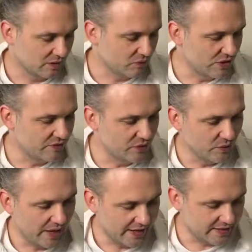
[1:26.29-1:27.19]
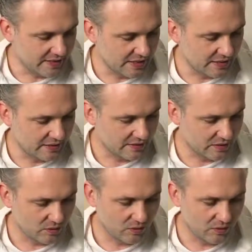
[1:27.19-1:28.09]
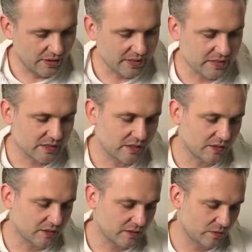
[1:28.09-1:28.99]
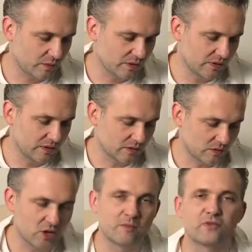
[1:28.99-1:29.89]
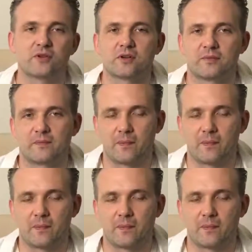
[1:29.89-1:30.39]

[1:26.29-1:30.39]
review a headset. So let us start with the comfort.